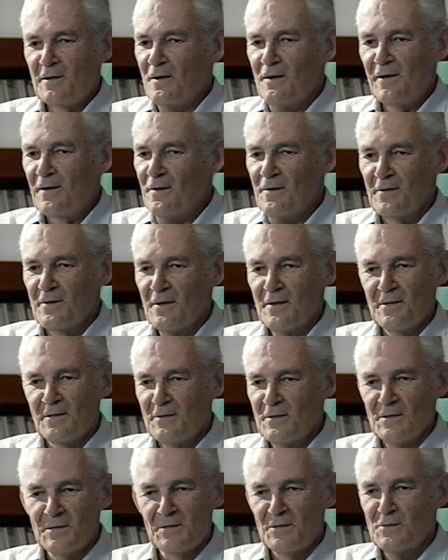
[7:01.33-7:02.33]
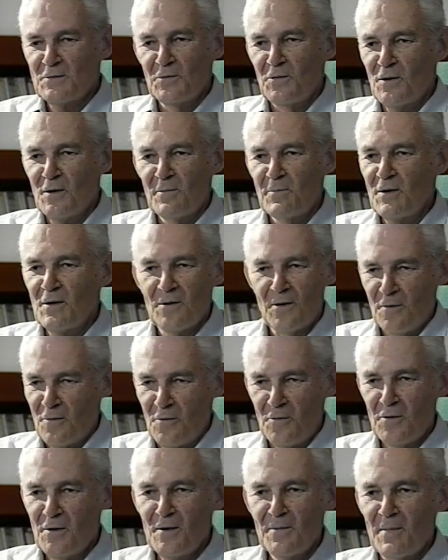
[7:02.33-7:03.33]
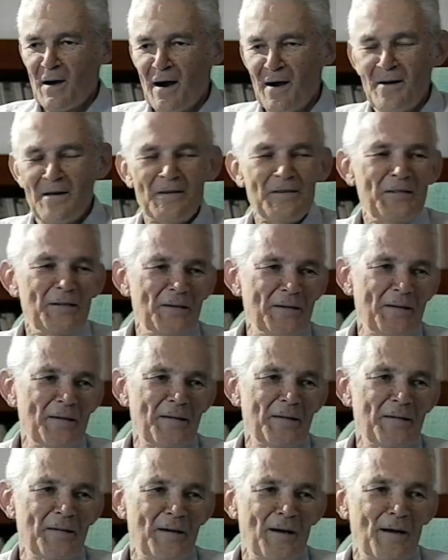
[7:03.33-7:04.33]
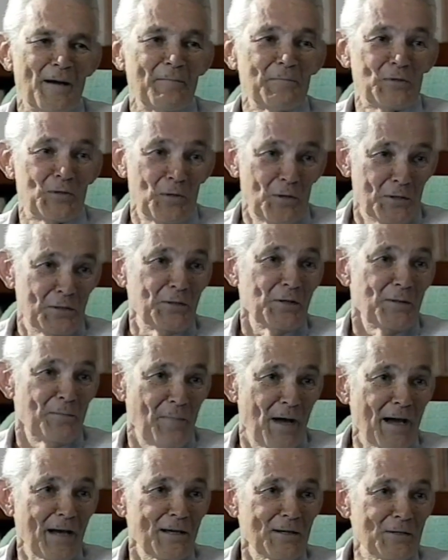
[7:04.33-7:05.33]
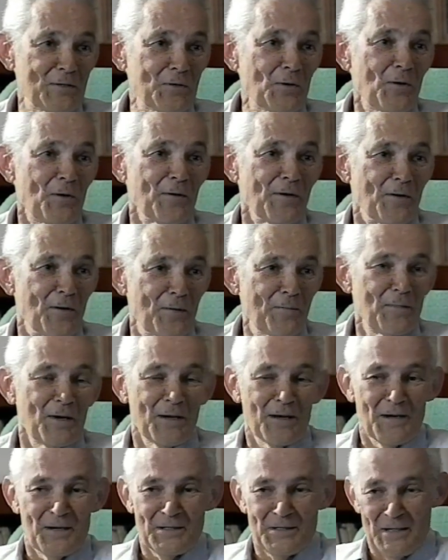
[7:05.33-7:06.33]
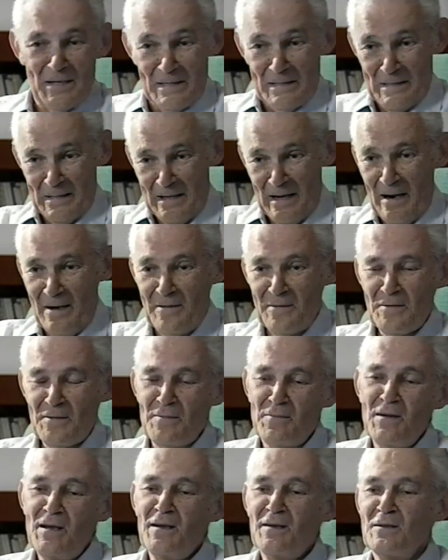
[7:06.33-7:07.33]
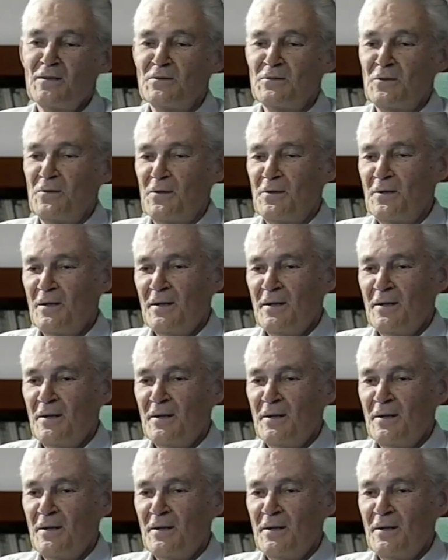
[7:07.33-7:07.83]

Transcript: clear that this is going to be her only marriage, and I'm sure she'll make it so, you know, because she has the character to make it so.